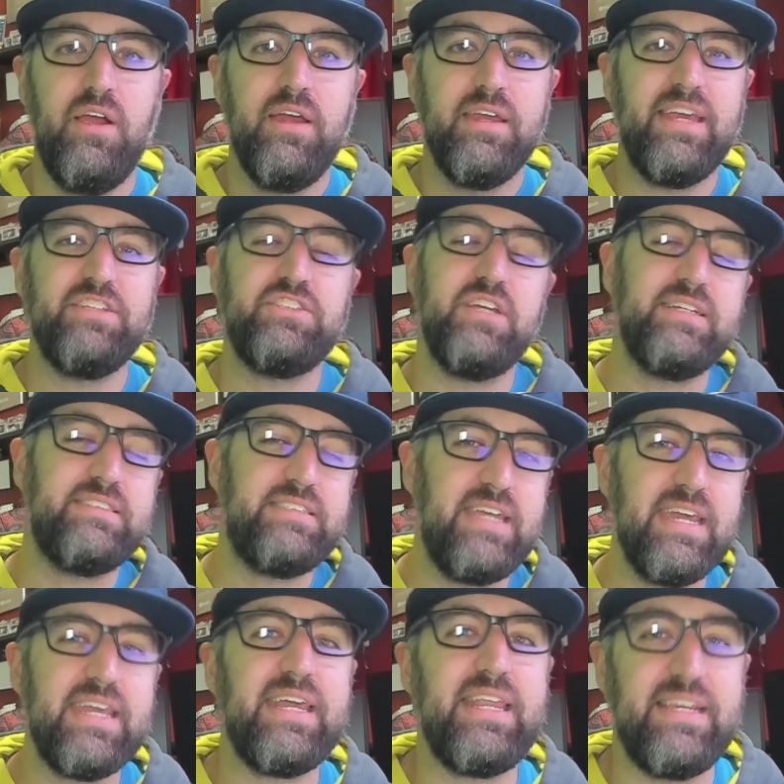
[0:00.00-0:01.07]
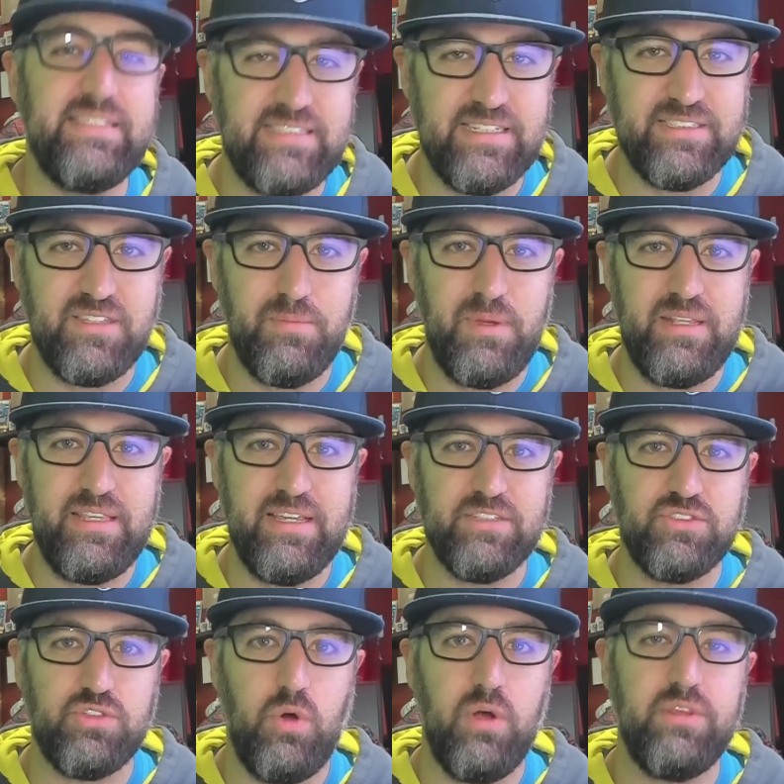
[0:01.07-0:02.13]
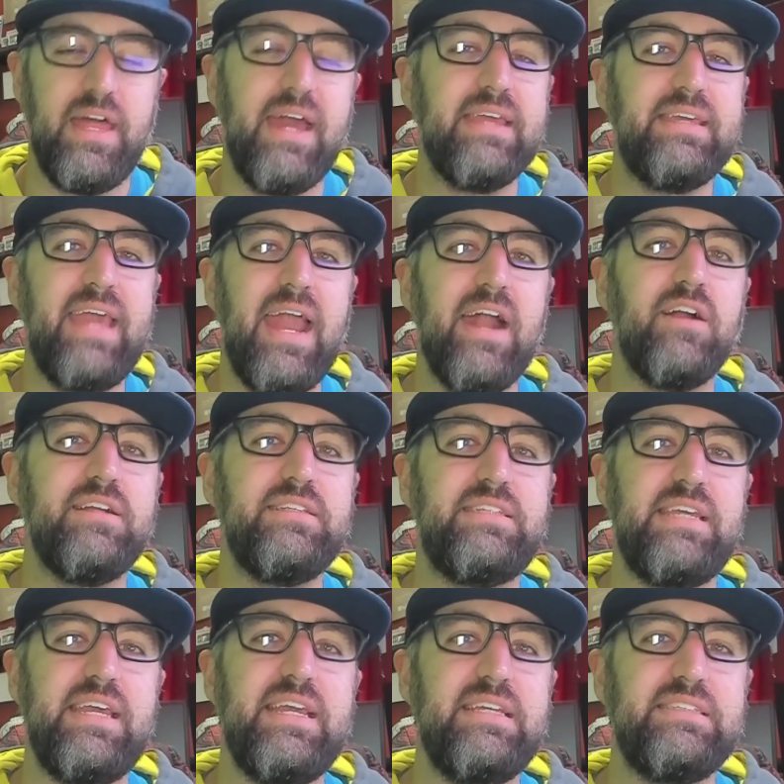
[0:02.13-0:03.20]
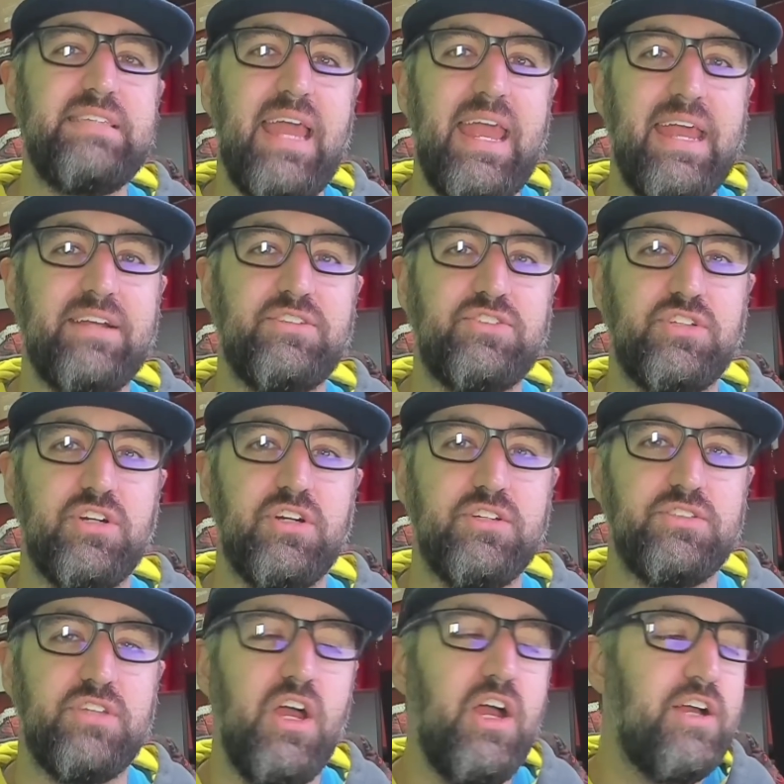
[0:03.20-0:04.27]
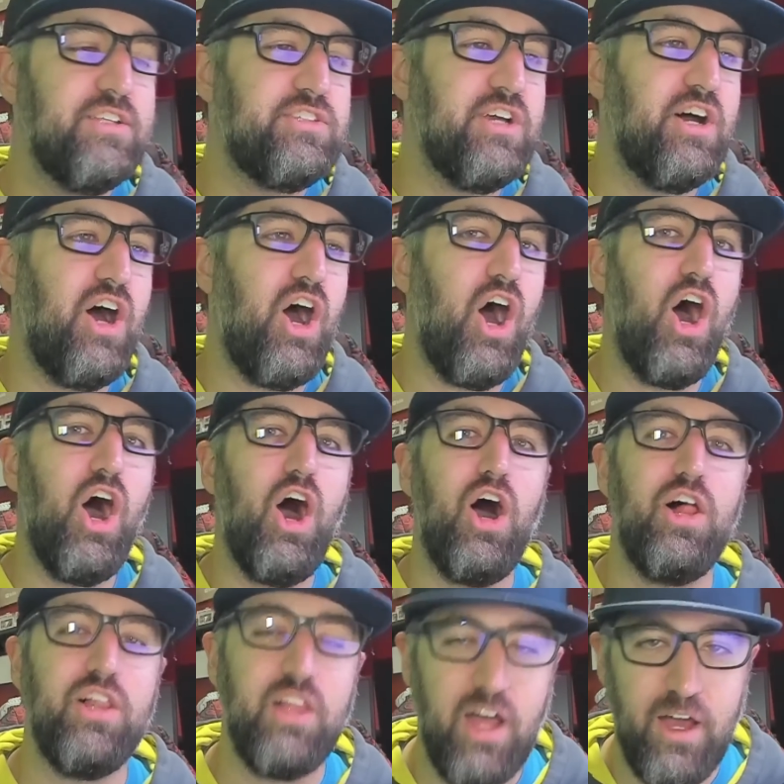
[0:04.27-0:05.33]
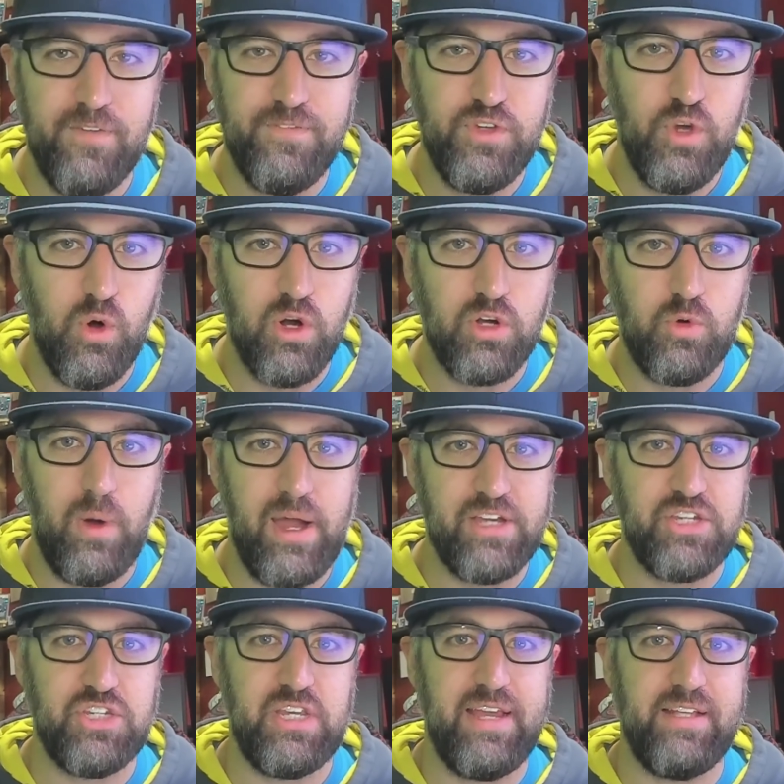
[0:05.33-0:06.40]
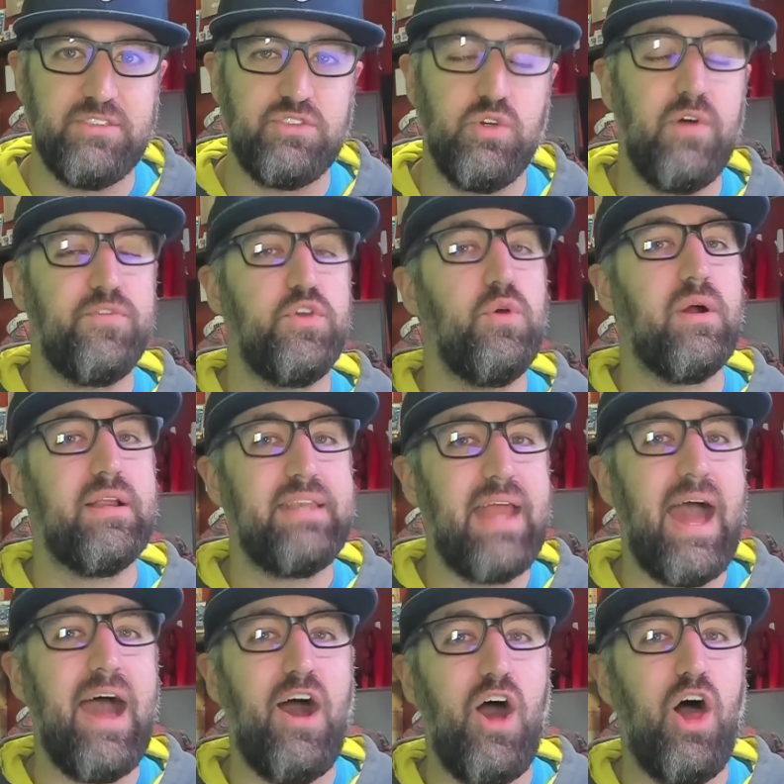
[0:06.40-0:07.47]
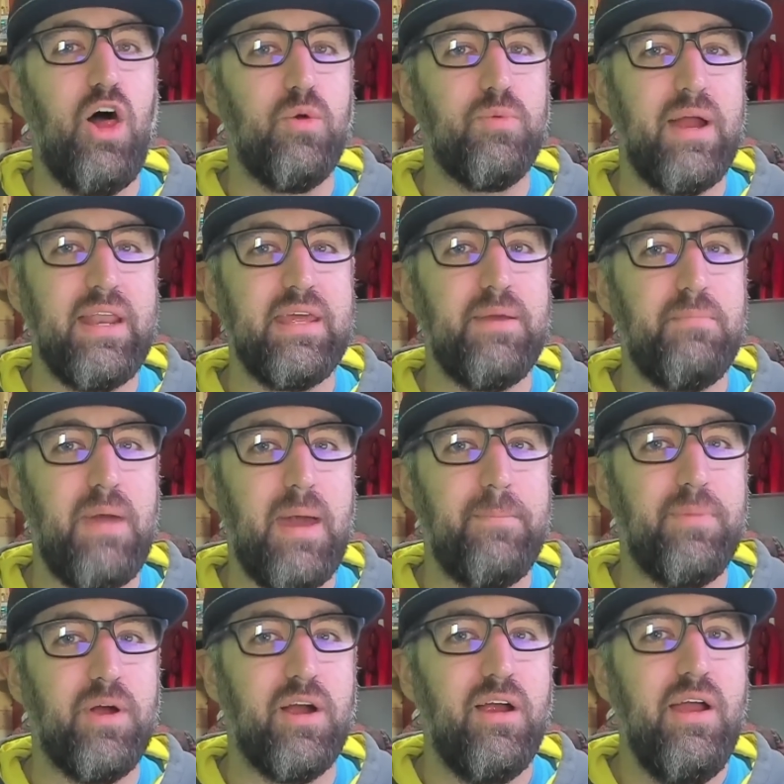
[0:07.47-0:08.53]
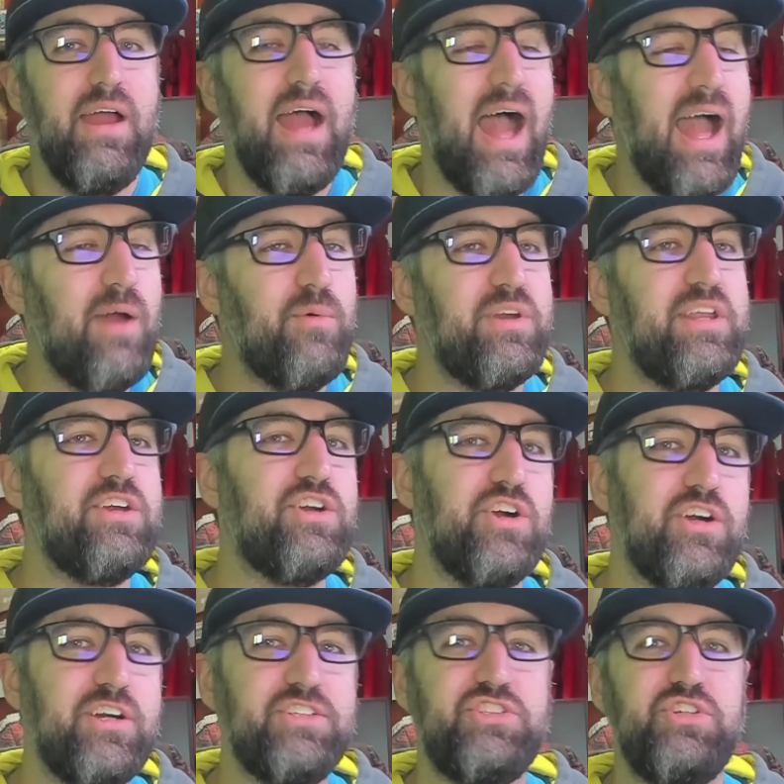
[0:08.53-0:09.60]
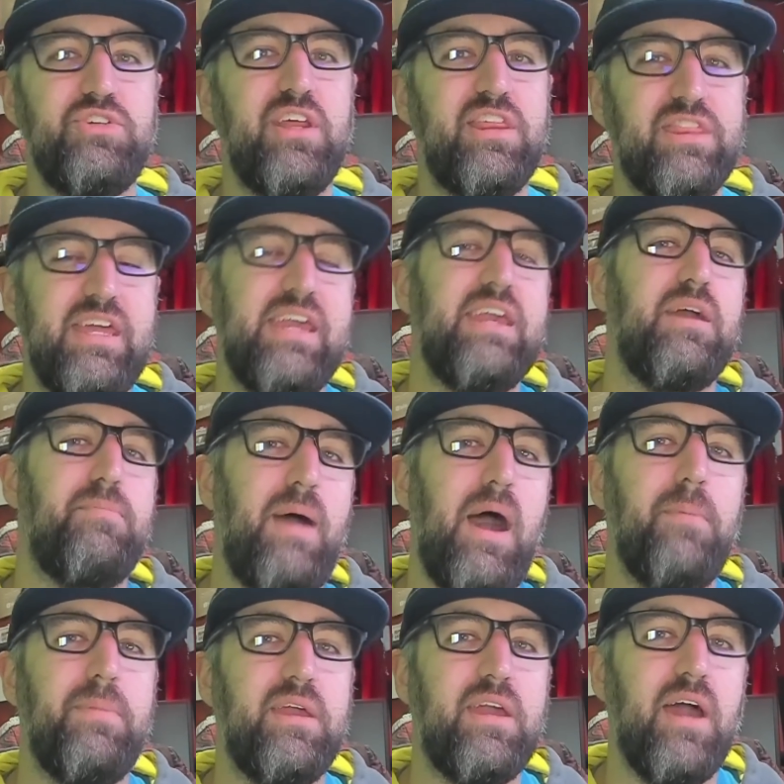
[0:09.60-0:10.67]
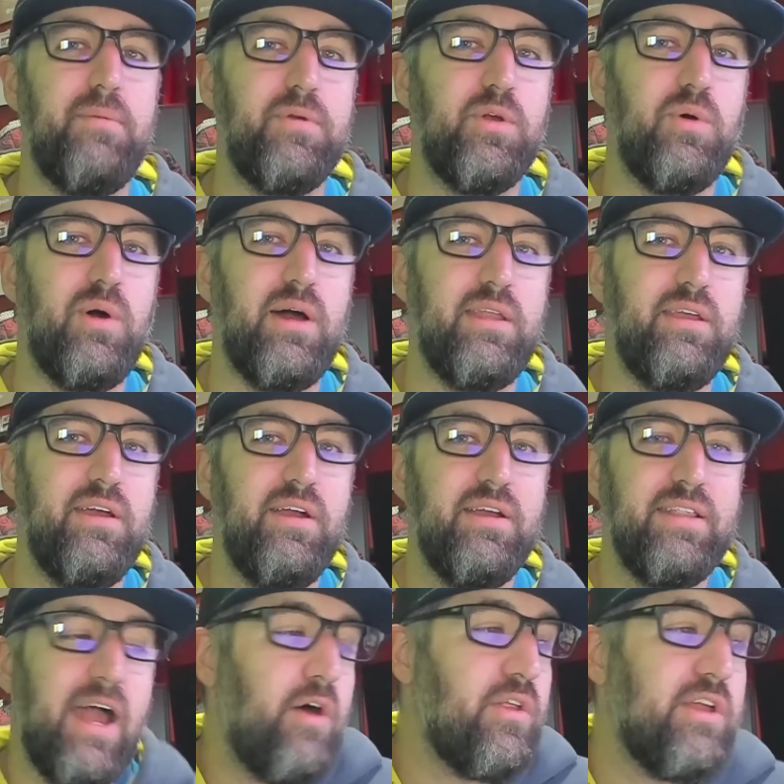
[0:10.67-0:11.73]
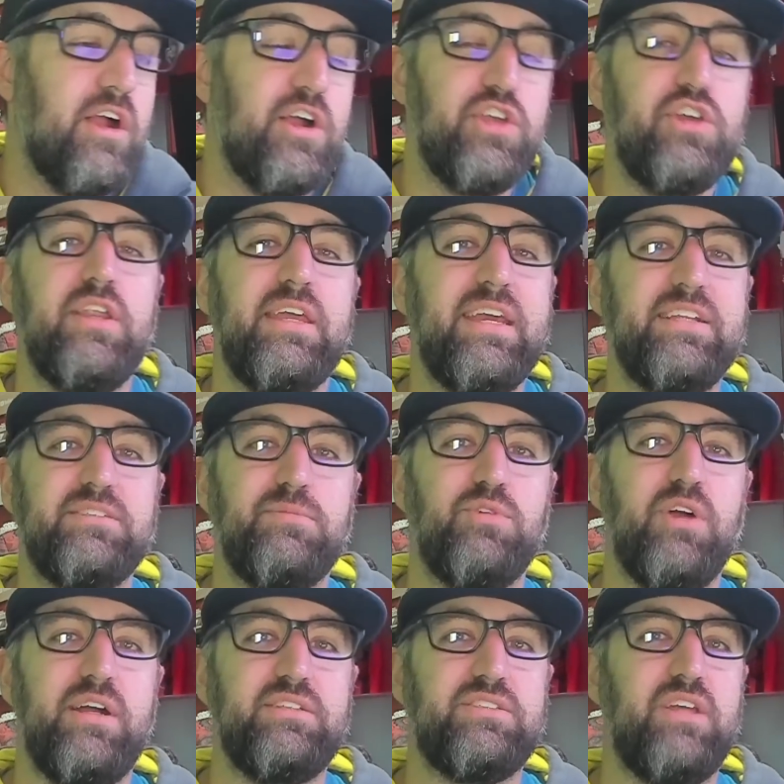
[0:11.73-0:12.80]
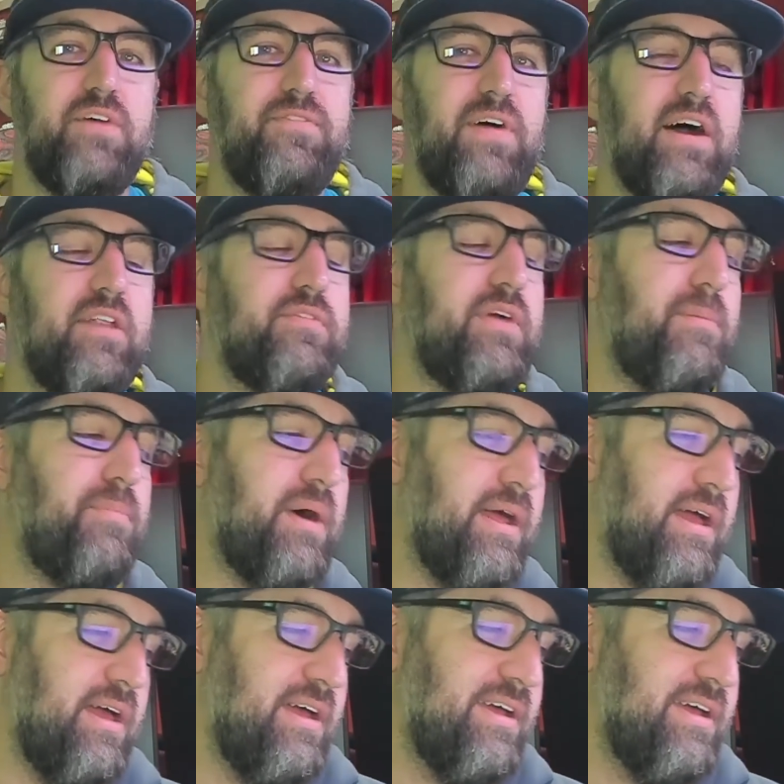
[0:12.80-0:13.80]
gets you a ticketing system in Discord that guarantees answers to all of your questions. So if you are not already a member, I would encourage you to think about becoming one. Not only are you gonna get some great stuff out of it, but